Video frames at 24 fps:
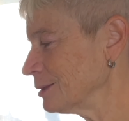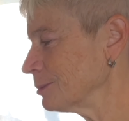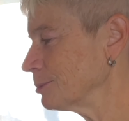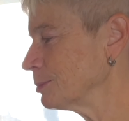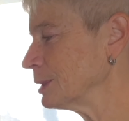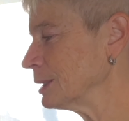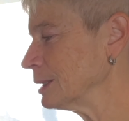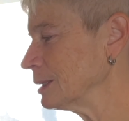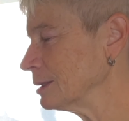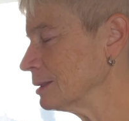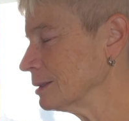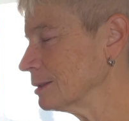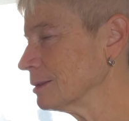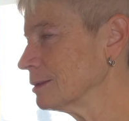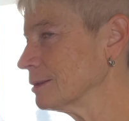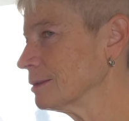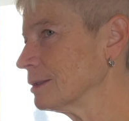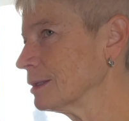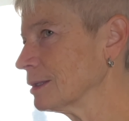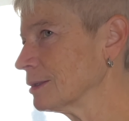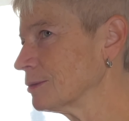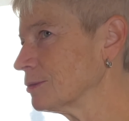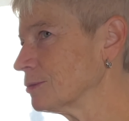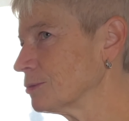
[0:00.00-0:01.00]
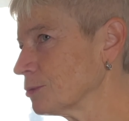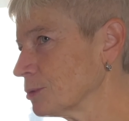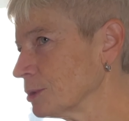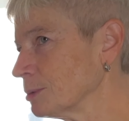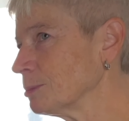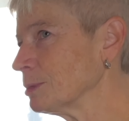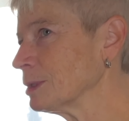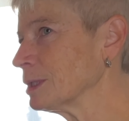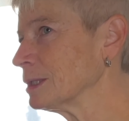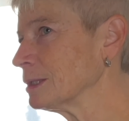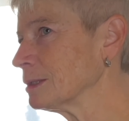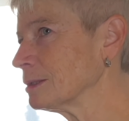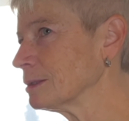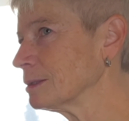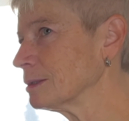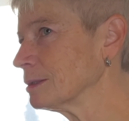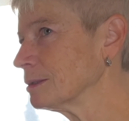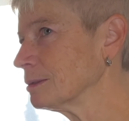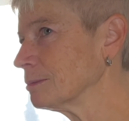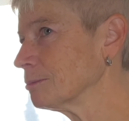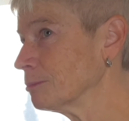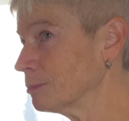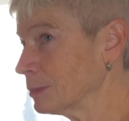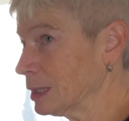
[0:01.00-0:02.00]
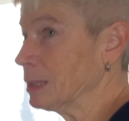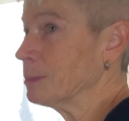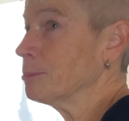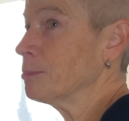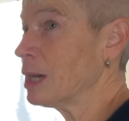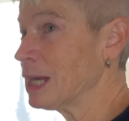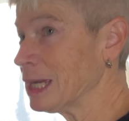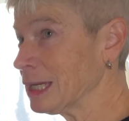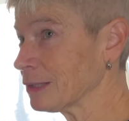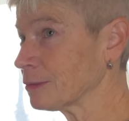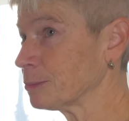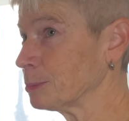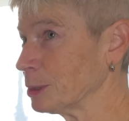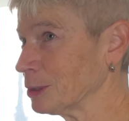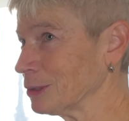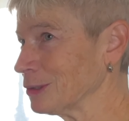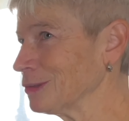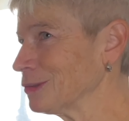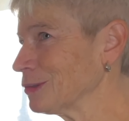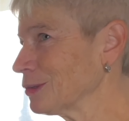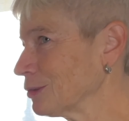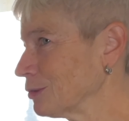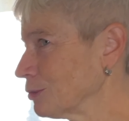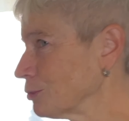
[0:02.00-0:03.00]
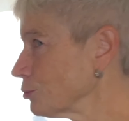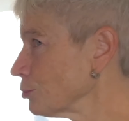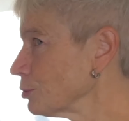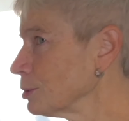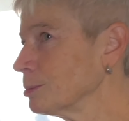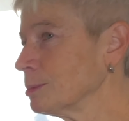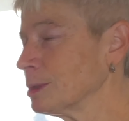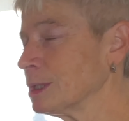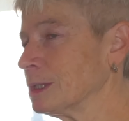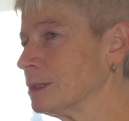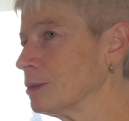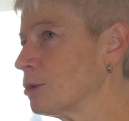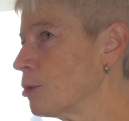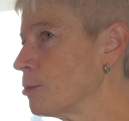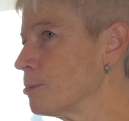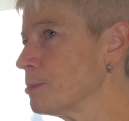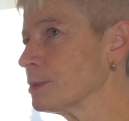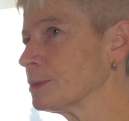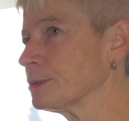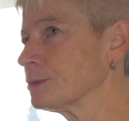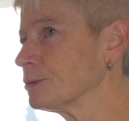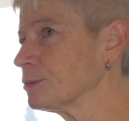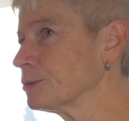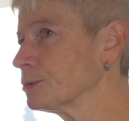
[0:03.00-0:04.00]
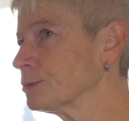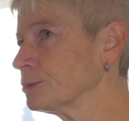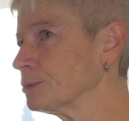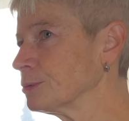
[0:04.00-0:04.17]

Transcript: be extremely, in my experience, extremely open to